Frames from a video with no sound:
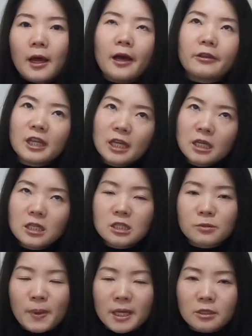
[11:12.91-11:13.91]
I think it
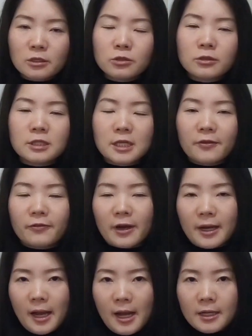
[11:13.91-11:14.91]
is better to start
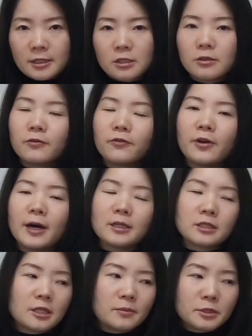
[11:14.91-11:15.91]
from us,
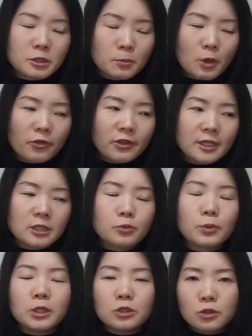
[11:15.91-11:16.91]
from some small things
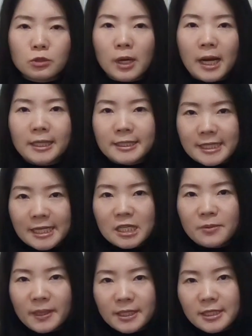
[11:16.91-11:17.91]
we do on a
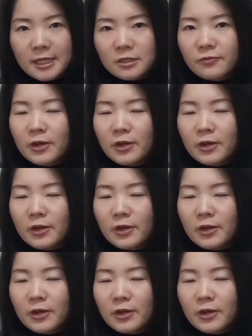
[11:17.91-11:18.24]
daily basis.